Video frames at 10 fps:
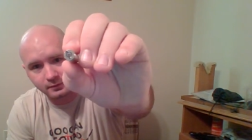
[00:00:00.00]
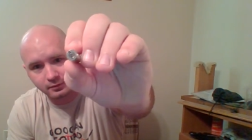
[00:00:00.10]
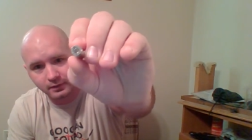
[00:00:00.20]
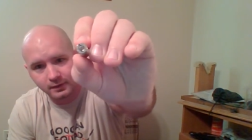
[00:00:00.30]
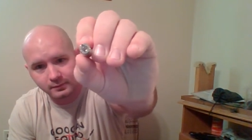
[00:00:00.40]
the
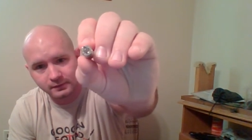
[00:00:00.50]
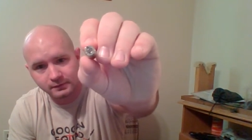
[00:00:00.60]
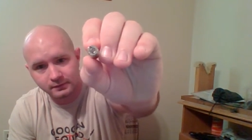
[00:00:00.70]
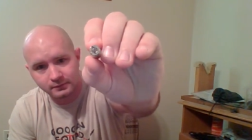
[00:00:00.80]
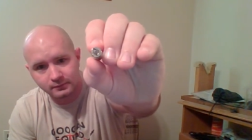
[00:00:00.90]

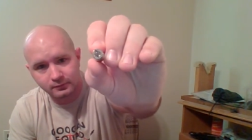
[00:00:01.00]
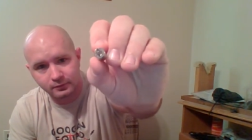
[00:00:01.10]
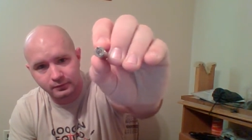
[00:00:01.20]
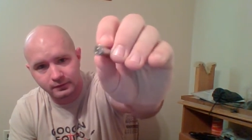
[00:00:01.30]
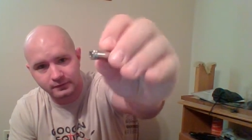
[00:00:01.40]
primers
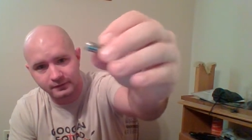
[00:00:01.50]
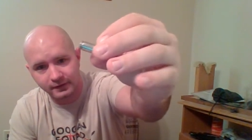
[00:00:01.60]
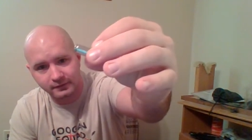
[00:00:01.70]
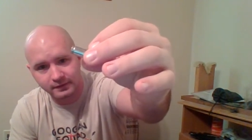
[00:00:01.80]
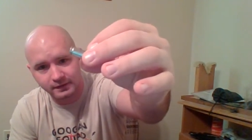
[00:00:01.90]
or the side
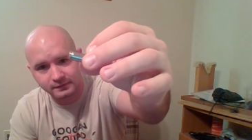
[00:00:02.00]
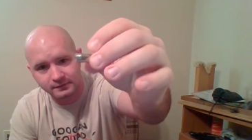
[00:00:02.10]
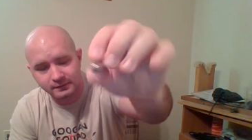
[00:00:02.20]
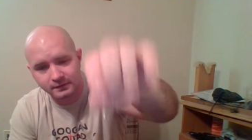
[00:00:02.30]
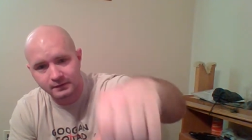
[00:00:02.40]
of the case